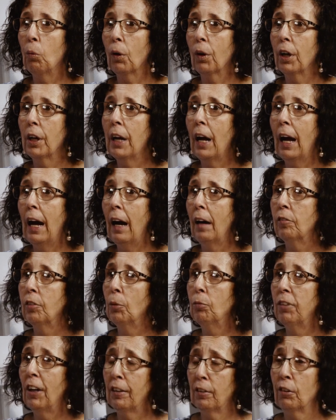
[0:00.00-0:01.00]
going to have a
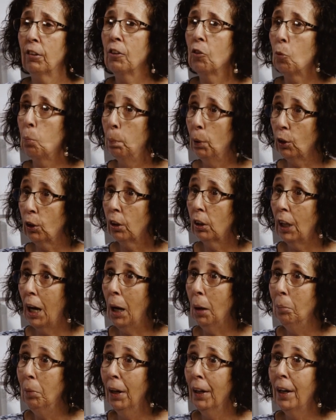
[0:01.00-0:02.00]
Veterans Book
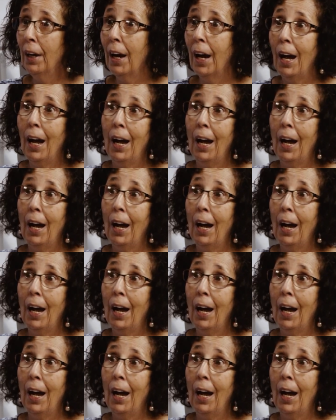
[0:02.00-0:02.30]
Club and